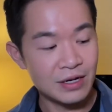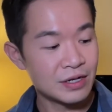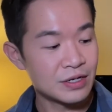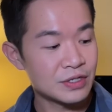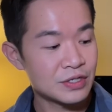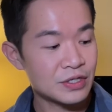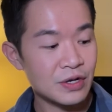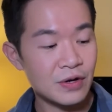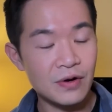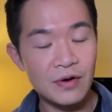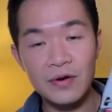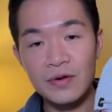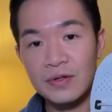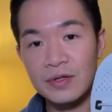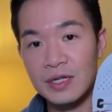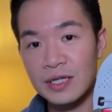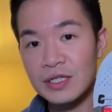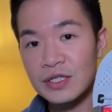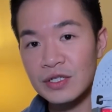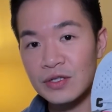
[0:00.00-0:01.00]
So
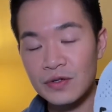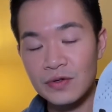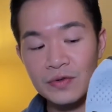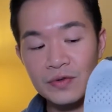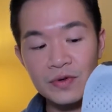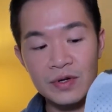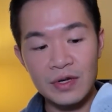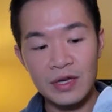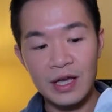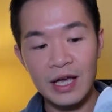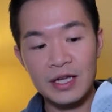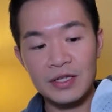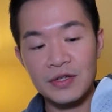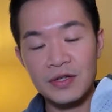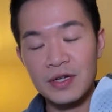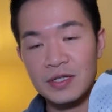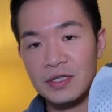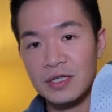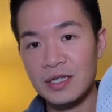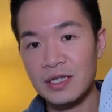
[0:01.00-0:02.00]
these two, as you
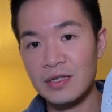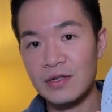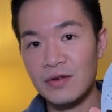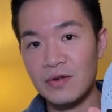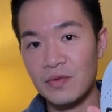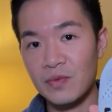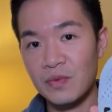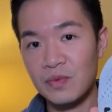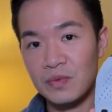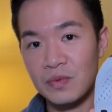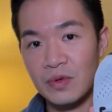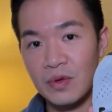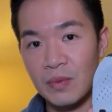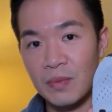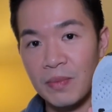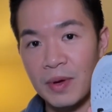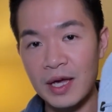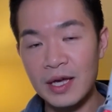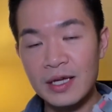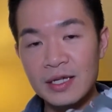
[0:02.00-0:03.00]
can see, the
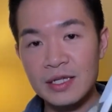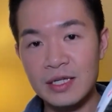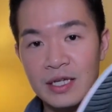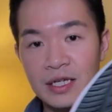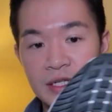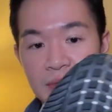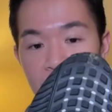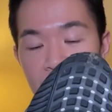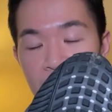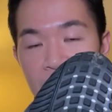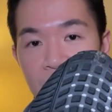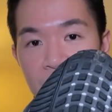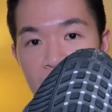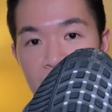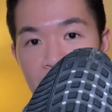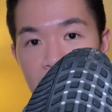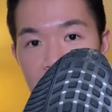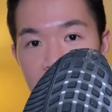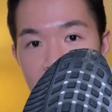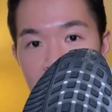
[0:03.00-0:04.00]
base is pretty
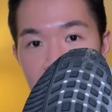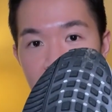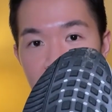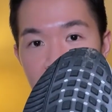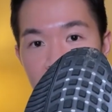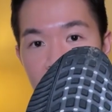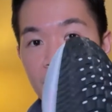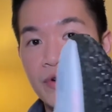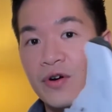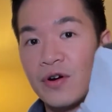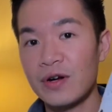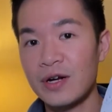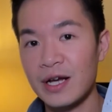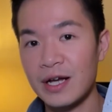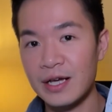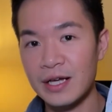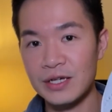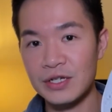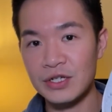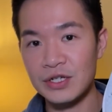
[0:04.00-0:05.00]
wide here for
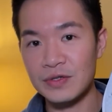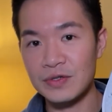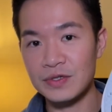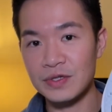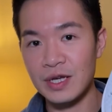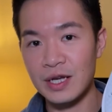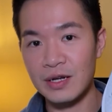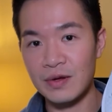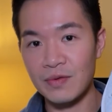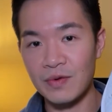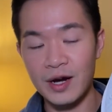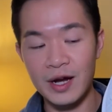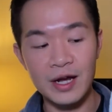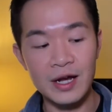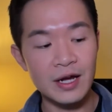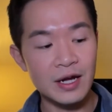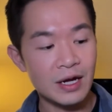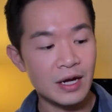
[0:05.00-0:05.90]
Nike shoes anyway.